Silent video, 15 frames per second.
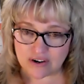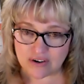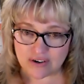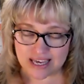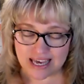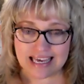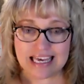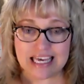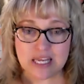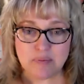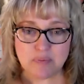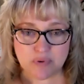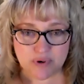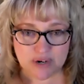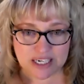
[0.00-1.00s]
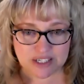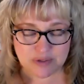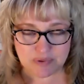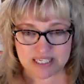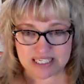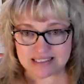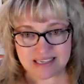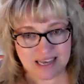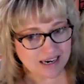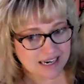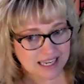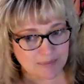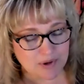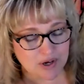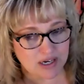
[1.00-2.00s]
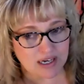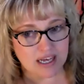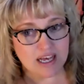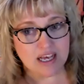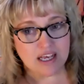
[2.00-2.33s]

Okay, in print, please, not an ebook.